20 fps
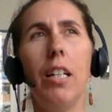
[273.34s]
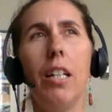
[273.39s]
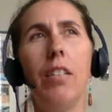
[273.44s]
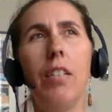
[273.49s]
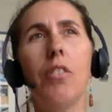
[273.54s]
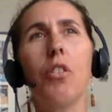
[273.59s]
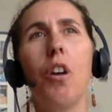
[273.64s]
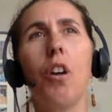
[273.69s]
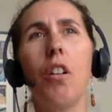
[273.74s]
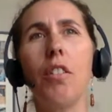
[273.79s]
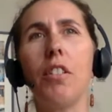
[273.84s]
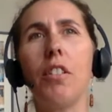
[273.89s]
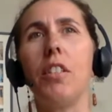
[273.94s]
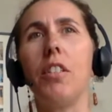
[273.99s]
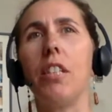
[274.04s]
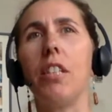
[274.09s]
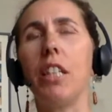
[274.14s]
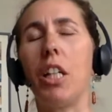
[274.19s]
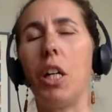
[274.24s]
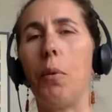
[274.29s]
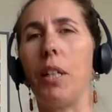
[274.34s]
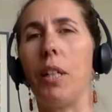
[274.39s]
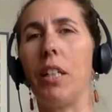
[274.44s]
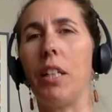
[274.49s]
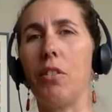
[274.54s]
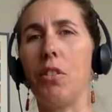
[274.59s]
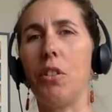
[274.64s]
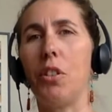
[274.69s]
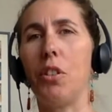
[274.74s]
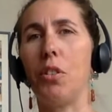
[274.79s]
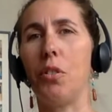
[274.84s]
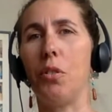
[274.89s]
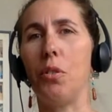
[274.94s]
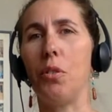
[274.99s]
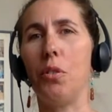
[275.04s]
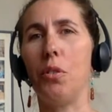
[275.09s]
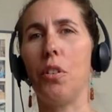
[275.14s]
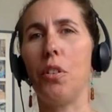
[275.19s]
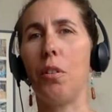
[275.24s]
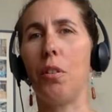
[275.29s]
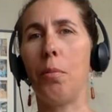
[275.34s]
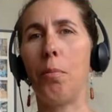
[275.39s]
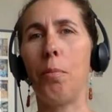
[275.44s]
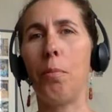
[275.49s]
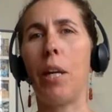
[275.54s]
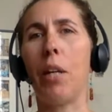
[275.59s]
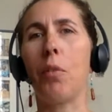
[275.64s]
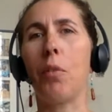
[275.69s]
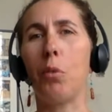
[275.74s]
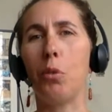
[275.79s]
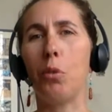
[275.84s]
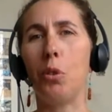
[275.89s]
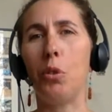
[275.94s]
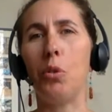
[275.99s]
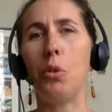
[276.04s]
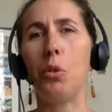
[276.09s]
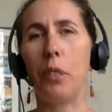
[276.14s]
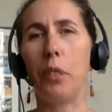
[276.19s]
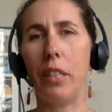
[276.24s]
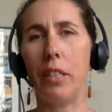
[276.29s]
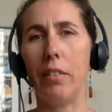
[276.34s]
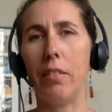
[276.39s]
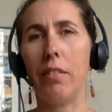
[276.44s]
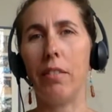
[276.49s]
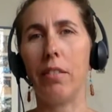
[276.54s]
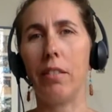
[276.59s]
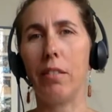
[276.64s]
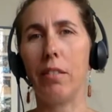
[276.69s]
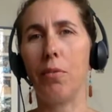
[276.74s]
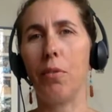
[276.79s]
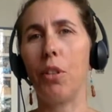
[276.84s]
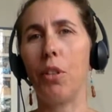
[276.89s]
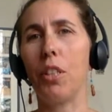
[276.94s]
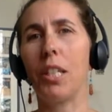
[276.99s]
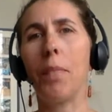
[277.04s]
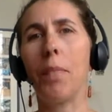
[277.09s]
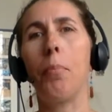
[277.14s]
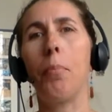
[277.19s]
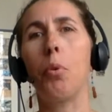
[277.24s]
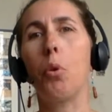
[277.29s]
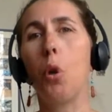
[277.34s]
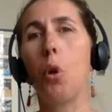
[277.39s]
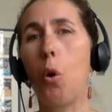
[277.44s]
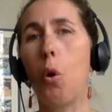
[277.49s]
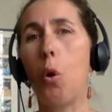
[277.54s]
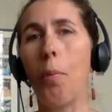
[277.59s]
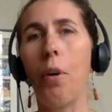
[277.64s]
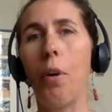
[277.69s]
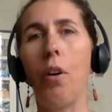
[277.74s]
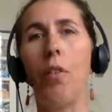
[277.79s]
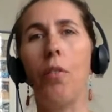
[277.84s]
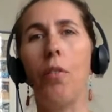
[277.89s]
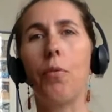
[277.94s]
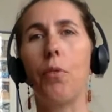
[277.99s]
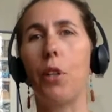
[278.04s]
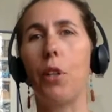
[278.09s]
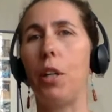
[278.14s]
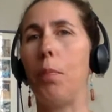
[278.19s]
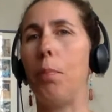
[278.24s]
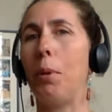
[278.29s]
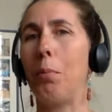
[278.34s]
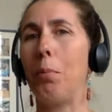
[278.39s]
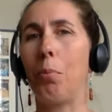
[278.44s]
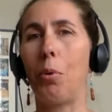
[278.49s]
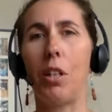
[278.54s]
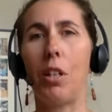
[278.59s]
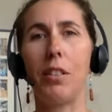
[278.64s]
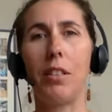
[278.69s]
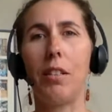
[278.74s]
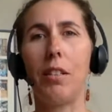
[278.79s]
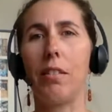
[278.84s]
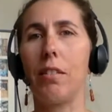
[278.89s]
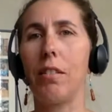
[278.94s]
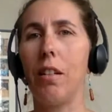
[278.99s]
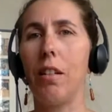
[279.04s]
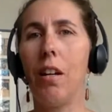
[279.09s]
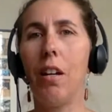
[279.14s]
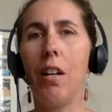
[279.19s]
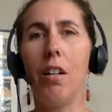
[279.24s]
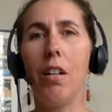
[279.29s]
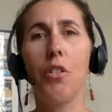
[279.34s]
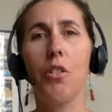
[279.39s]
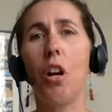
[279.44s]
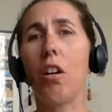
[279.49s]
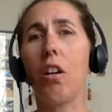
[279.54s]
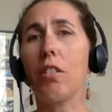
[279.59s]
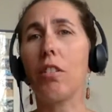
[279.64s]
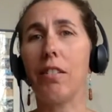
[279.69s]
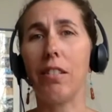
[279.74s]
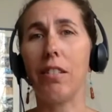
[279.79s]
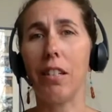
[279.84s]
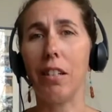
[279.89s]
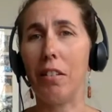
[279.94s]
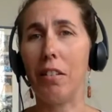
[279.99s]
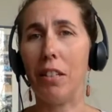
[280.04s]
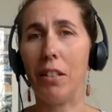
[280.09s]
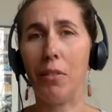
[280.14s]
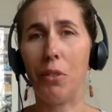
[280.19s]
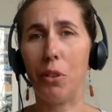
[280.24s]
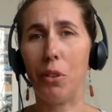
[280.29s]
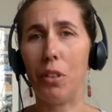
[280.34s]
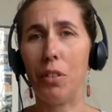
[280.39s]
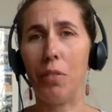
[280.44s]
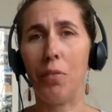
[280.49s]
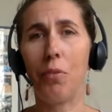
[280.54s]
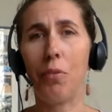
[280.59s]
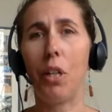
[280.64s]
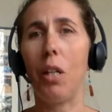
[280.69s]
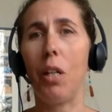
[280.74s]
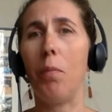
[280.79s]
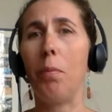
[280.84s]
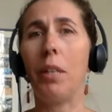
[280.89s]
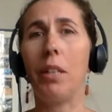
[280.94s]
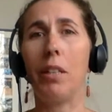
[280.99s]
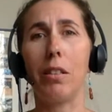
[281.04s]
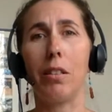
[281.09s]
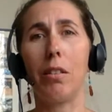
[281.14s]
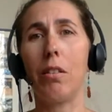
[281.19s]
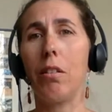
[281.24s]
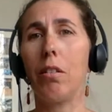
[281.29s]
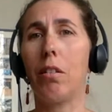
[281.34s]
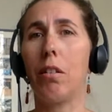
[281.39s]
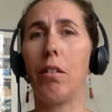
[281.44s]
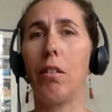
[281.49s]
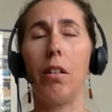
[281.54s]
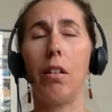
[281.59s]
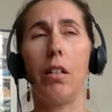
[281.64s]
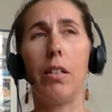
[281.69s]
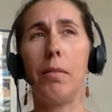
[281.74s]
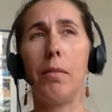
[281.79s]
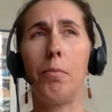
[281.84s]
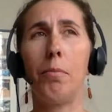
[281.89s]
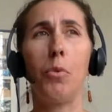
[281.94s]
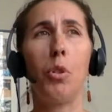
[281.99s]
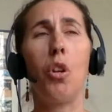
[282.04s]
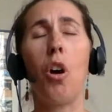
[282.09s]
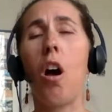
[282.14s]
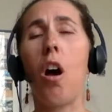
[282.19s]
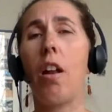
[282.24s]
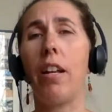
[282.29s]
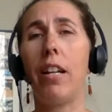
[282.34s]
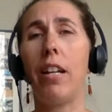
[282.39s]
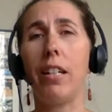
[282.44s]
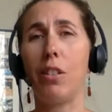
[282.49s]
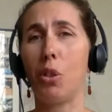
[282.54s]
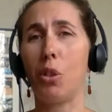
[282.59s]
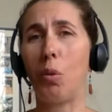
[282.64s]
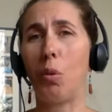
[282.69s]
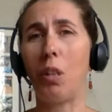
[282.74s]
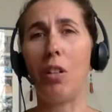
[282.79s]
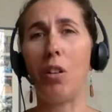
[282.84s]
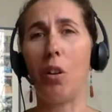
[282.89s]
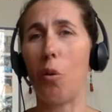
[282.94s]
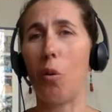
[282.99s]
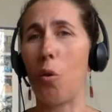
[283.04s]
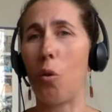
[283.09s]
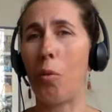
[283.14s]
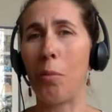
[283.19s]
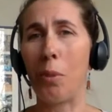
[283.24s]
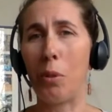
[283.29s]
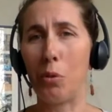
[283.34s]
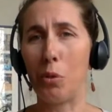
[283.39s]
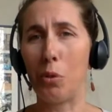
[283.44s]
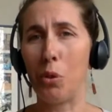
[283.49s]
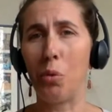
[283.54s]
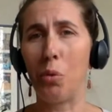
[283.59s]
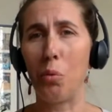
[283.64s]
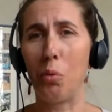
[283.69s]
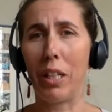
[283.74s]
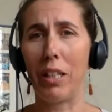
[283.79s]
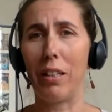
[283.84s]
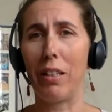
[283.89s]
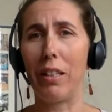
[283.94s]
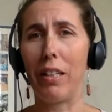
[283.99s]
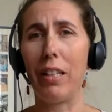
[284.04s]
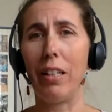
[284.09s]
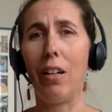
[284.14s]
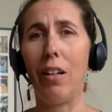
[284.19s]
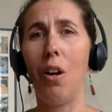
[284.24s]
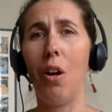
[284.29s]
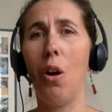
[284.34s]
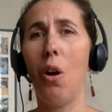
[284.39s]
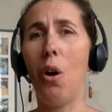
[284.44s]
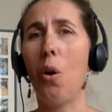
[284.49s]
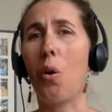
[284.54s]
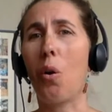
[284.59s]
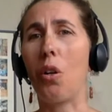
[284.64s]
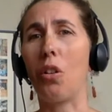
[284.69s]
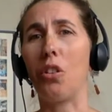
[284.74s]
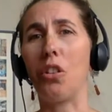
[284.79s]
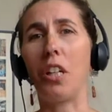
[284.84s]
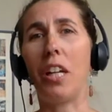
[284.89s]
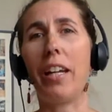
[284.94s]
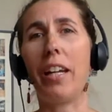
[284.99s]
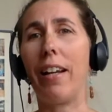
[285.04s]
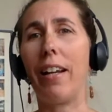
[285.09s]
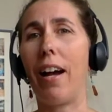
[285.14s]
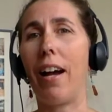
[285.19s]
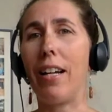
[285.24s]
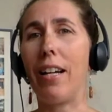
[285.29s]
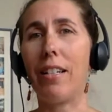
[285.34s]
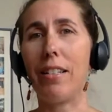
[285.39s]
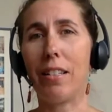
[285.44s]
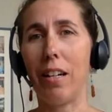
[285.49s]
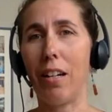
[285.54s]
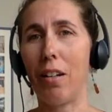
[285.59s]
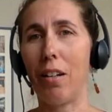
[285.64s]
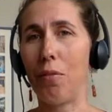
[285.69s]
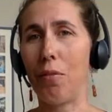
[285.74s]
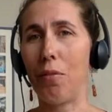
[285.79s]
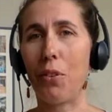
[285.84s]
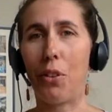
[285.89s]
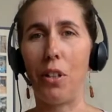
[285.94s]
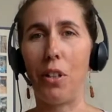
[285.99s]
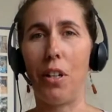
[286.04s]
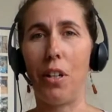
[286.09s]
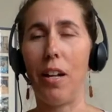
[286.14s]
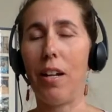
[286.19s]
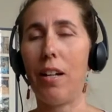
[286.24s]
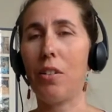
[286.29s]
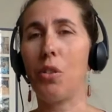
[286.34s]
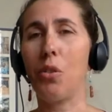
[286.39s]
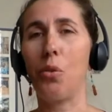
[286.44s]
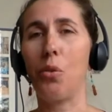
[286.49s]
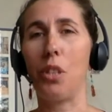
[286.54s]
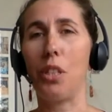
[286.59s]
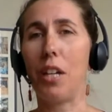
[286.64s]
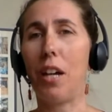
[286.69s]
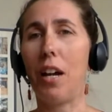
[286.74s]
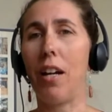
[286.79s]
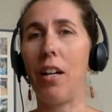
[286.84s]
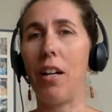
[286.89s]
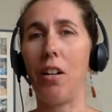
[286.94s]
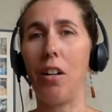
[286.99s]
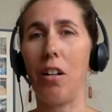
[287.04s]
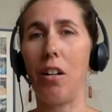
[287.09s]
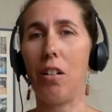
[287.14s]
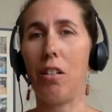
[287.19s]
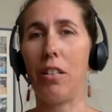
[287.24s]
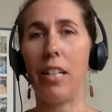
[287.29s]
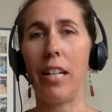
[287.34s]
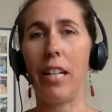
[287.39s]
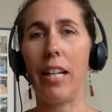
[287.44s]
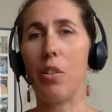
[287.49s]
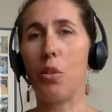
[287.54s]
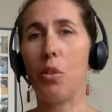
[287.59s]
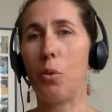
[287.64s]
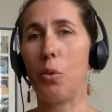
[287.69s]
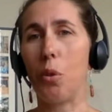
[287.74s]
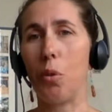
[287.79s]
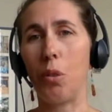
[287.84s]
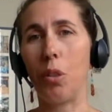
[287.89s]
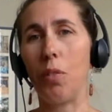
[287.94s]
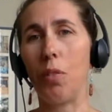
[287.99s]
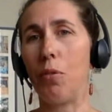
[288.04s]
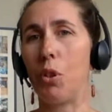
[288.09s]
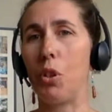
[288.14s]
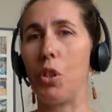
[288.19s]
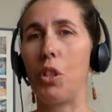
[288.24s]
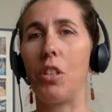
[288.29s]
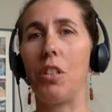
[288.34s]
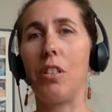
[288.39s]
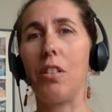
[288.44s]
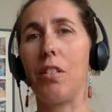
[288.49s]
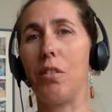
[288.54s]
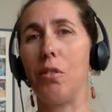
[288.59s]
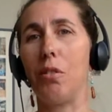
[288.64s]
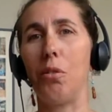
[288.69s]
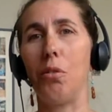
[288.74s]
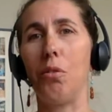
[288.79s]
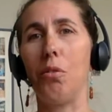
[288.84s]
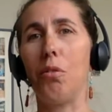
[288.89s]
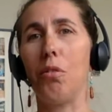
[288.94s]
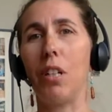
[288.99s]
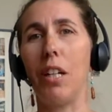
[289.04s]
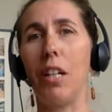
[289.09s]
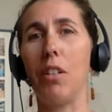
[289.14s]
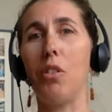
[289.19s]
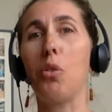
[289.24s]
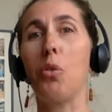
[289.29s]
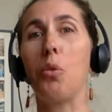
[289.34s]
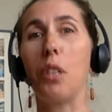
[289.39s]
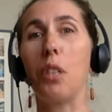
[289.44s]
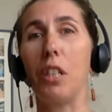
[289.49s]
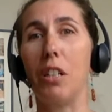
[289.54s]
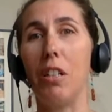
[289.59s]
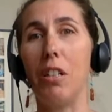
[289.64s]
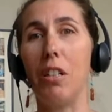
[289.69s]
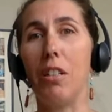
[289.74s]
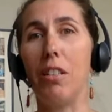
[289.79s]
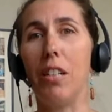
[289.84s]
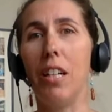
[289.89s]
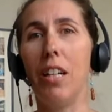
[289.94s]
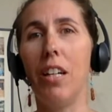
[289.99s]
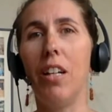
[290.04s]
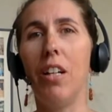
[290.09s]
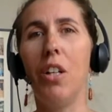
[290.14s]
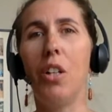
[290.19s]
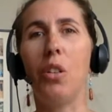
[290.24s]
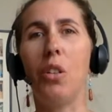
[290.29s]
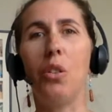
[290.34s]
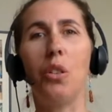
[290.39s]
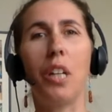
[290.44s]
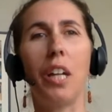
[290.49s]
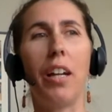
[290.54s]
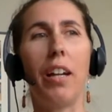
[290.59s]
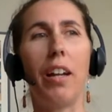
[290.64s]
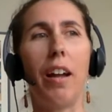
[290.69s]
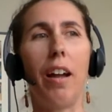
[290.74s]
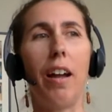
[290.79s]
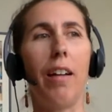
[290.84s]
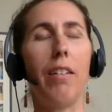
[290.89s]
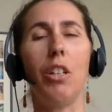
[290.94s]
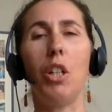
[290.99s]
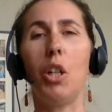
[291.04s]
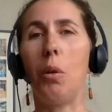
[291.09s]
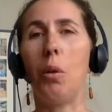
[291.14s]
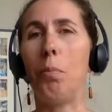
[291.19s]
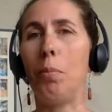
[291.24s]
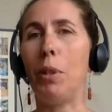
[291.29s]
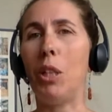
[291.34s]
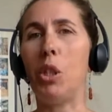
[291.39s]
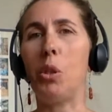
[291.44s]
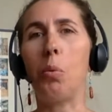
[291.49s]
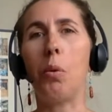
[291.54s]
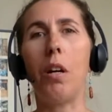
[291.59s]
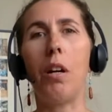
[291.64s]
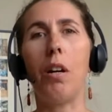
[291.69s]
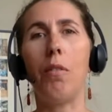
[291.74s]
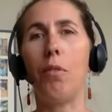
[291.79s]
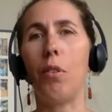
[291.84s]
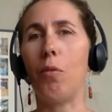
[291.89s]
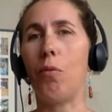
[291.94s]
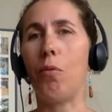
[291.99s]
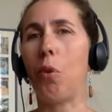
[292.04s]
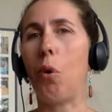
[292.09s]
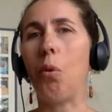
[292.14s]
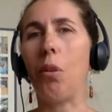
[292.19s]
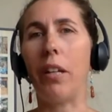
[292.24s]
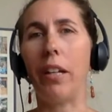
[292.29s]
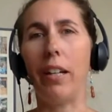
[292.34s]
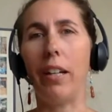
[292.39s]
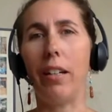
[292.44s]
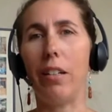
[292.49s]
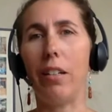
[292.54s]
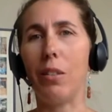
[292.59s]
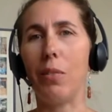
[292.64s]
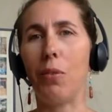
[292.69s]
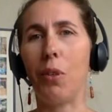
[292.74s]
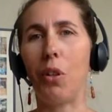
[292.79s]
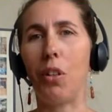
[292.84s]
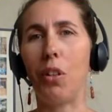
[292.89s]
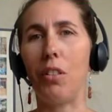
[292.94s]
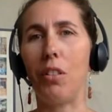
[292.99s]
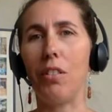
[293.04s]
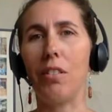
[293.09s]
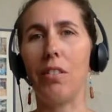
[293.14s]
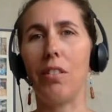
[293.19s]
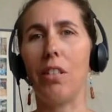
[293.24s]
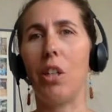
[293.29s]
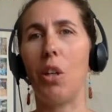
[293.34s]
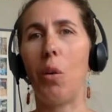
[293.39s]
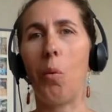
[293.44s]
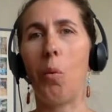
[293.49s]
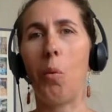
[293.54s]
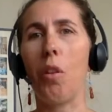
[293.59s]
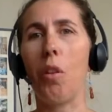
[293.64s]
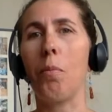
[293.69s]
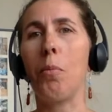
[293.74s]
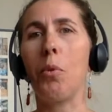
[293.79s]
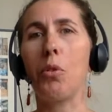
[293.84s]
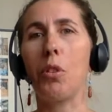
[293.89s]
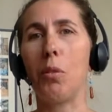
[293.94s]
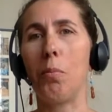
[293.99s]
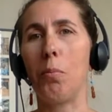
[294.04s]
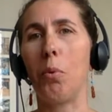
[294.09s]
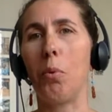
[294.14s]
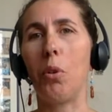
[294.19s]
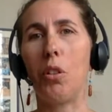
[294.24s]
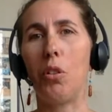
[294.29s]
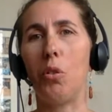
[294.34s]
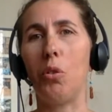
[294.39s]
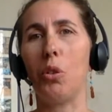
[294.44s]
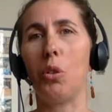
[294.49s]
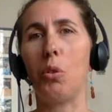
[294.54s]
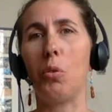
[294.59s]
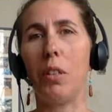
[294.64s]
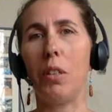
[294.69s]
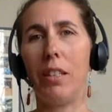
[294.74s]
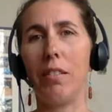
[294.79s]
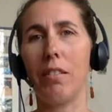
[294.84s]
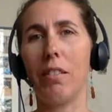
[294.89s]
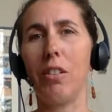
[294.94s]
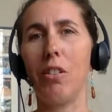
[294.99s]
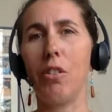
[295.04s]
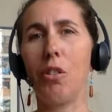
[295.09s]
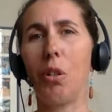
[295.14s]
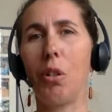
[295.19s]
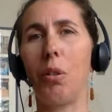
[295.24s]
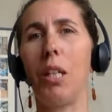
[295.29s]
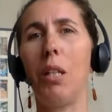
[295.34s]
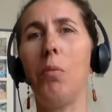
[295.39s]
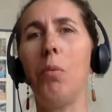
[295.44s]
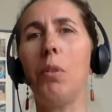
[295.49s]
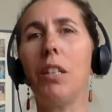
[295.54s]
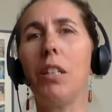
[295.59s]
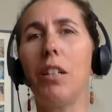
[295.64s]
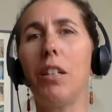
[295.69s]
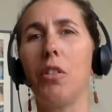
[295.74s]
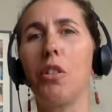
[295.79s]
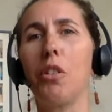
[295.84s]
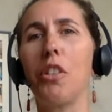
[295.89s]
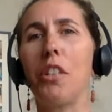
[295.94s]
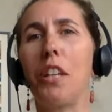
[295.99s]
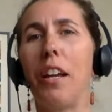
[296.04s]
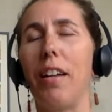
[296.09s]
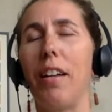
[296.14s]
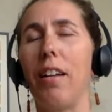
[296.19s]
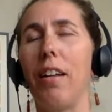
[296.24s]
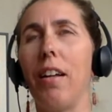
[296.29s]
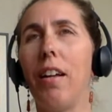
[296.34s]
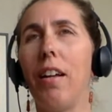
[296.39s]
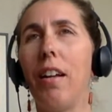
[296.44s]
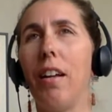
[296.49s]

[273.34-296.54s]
he's constantly going into the micronutrients, for example, cobalt for helping process toxins in the liver and for helping us not excrete our hormones too readily, or looking at iodine for estradiol and estrone conversion to estriol, looking at, you know, B12 and folate as far as, you know, what are the most important nutrients. And so he really looks at